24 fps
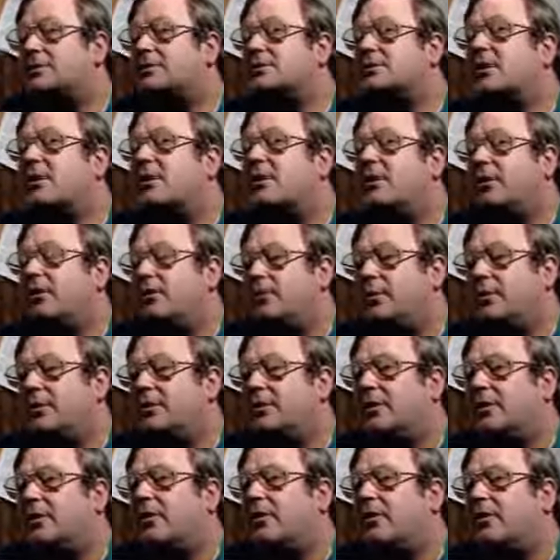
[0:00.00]
Cellular
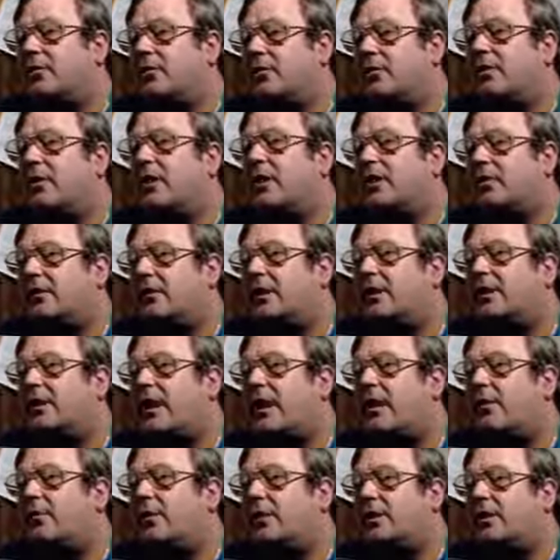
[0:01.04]
material, correctly. And
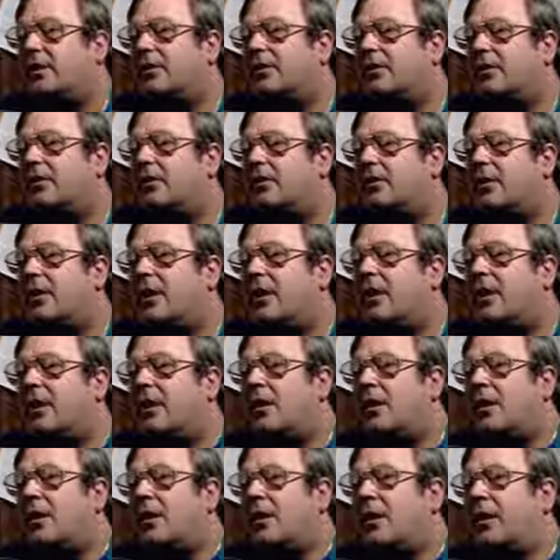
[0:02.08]
that would include
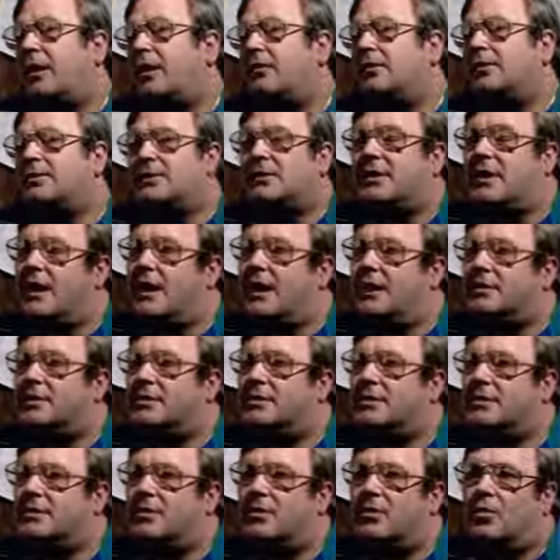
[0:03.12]
anal
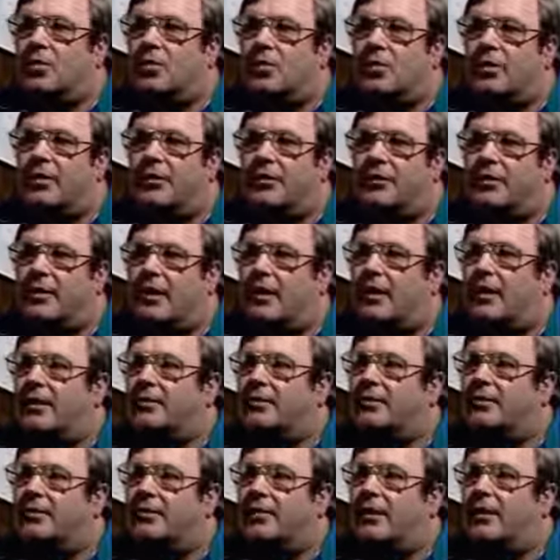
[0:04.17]
sex, oral
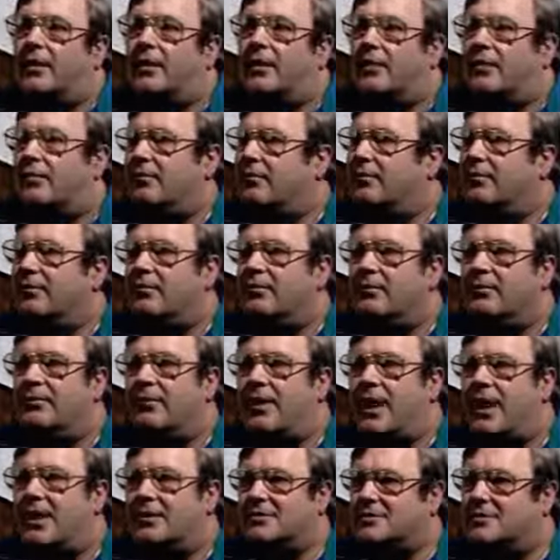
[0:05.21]
sex,
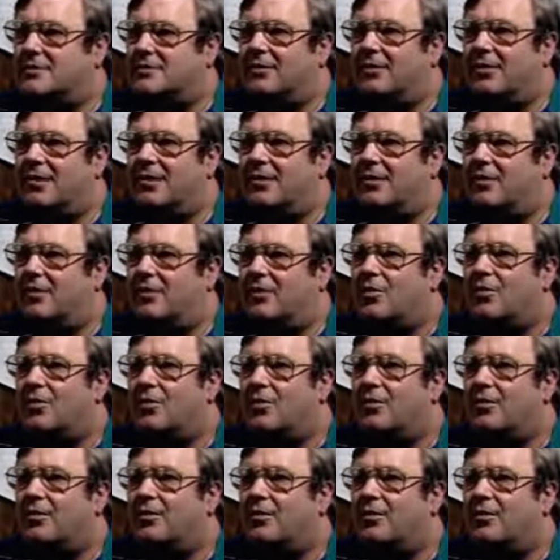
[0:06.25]
vaginal
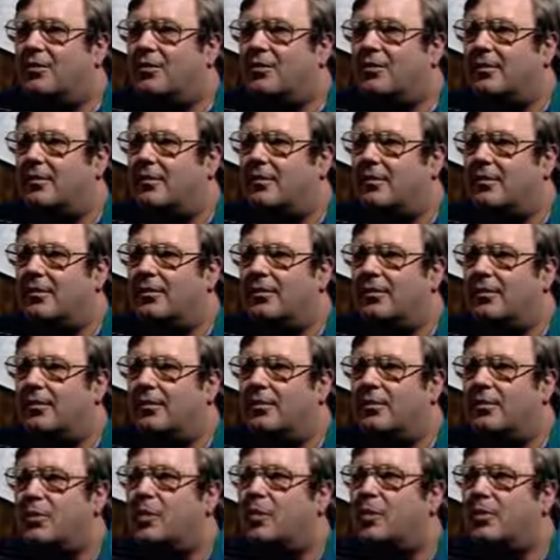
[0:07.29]
intercourse,
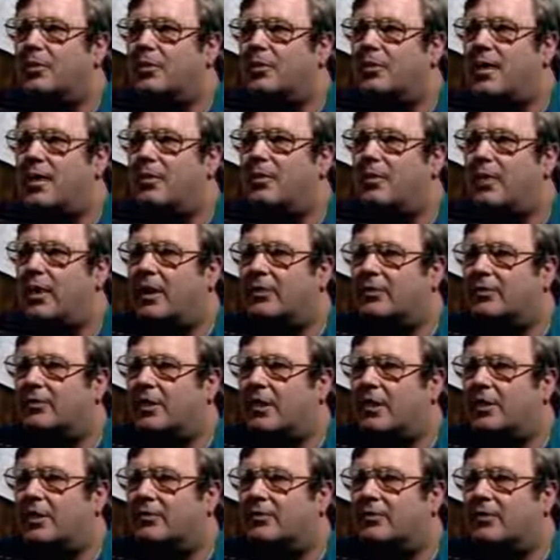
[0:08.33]
mucous membrane
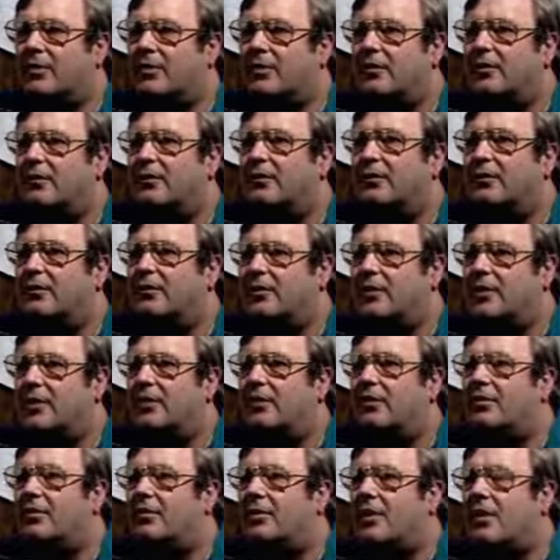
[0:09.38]
transfer of
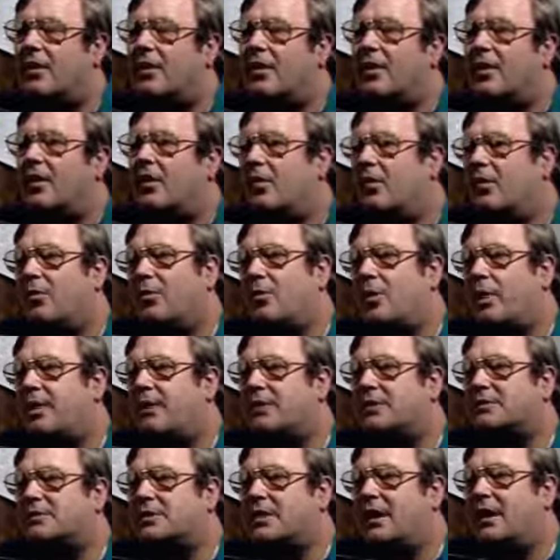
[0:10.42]
cells, or
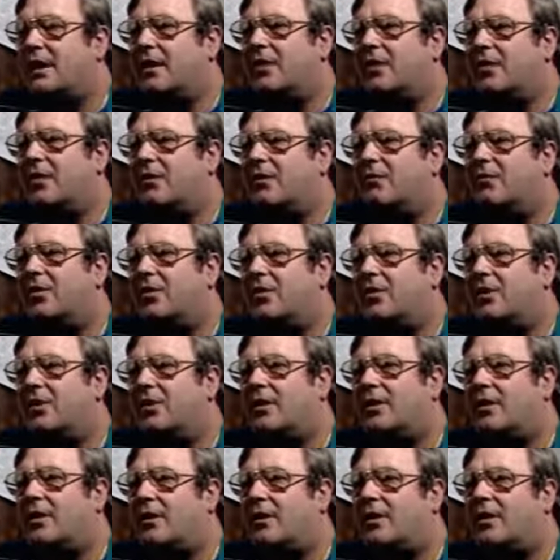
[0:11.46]
braided skin, if you could
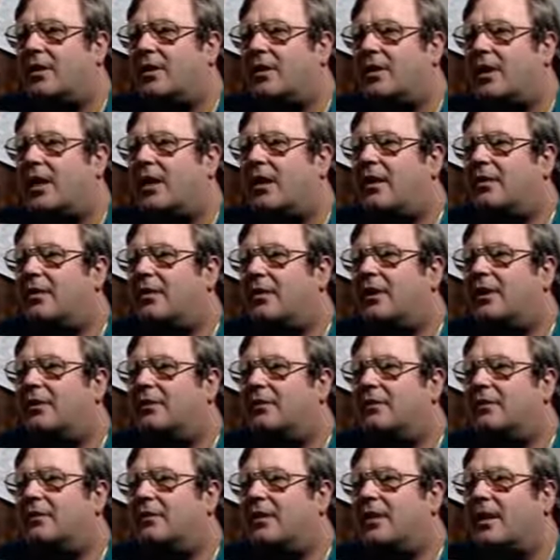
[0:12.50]
allow that
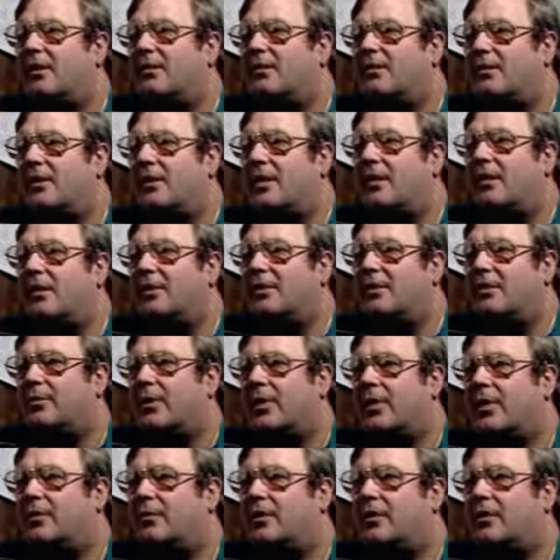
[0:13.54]
cell to
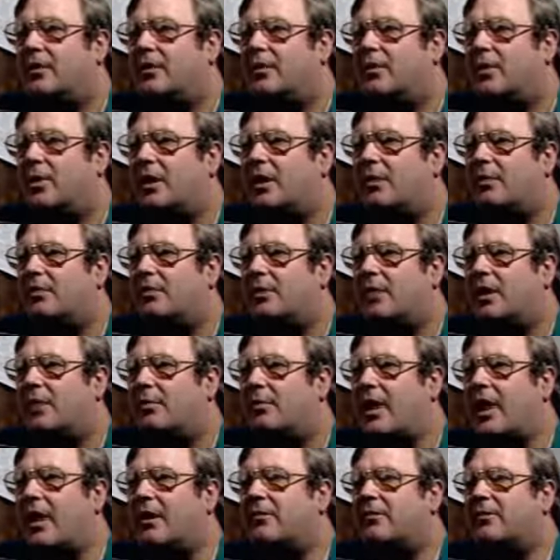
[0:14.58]
penetrate to braided skin.
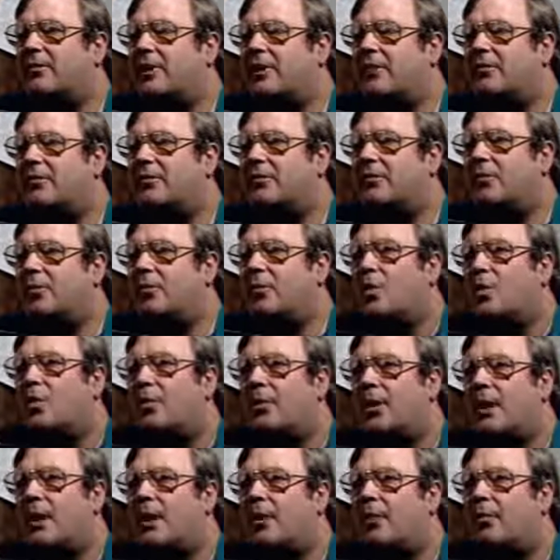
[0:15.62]
Macrophages are
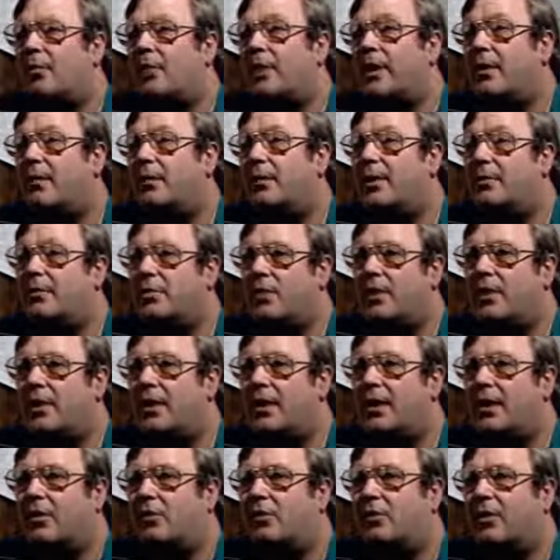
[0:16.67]
mobile,
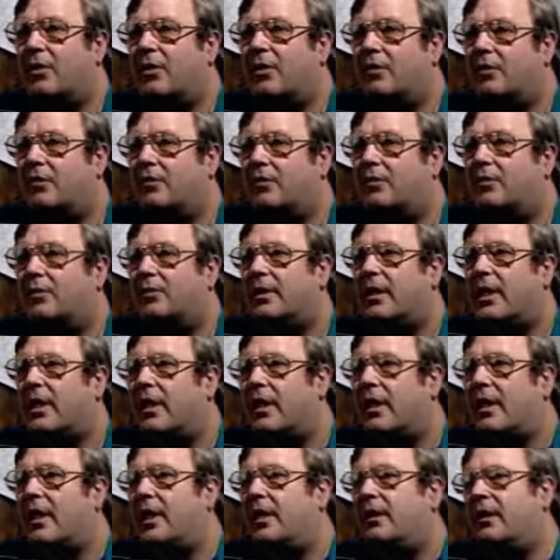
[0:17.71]
amoeboid-like organisms
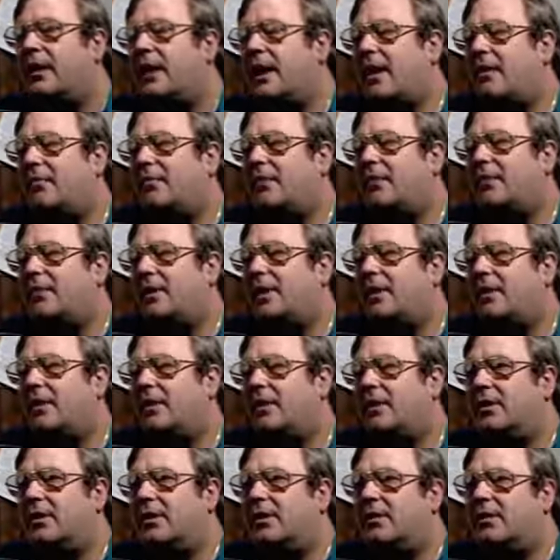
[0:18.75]
that have the
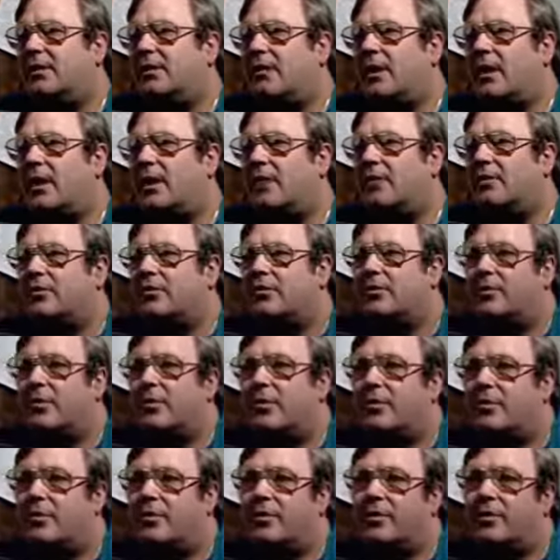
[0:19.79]
ability to
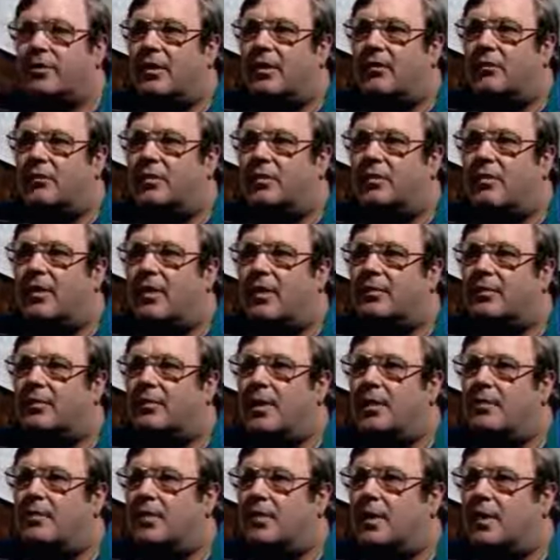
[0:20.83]
transfer themselves across
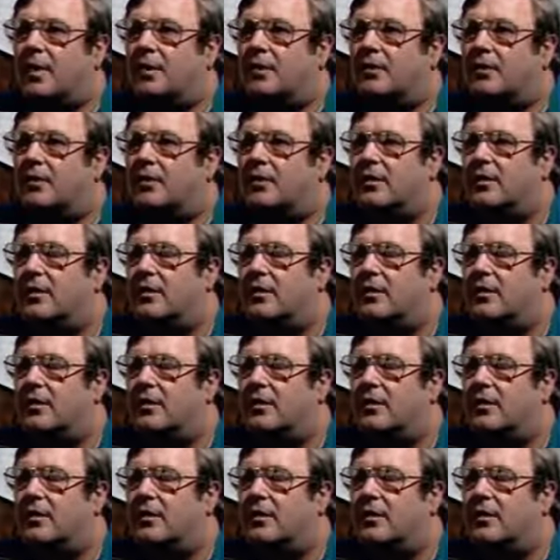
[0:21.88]
membranes.